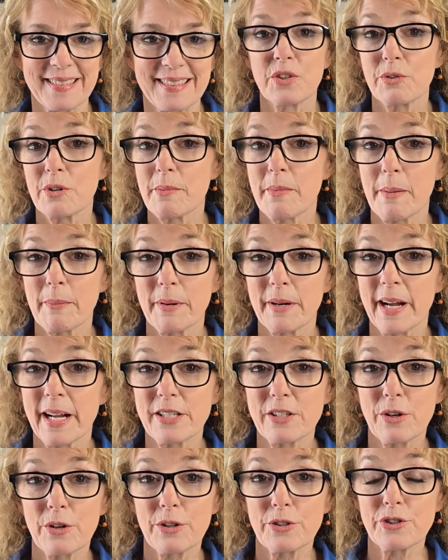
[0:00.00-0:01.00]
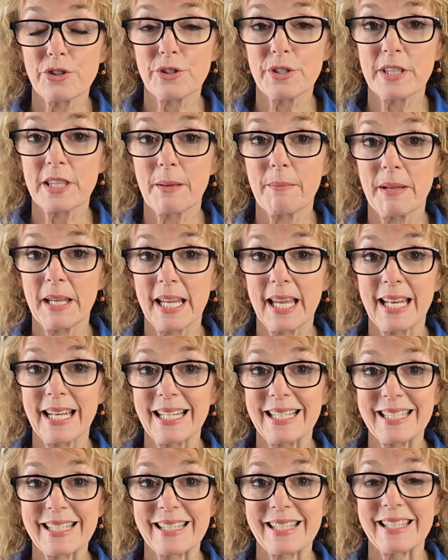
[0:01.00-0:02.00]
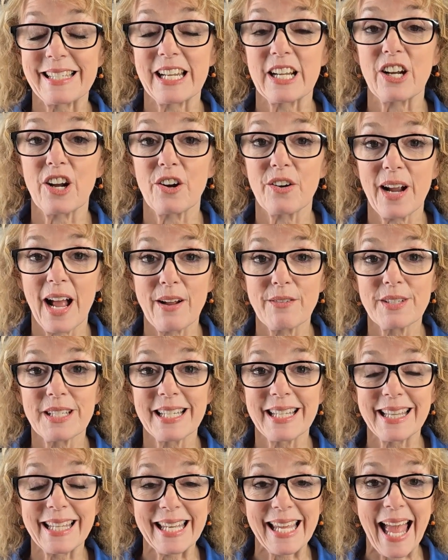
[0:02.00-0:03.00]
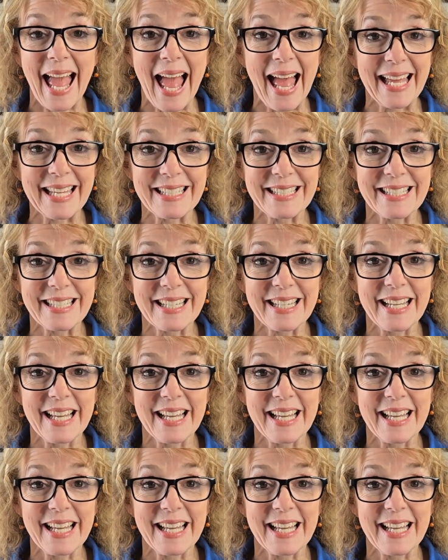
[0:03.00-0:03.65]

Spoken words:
So remember I told you in the beginning to stick around till the end,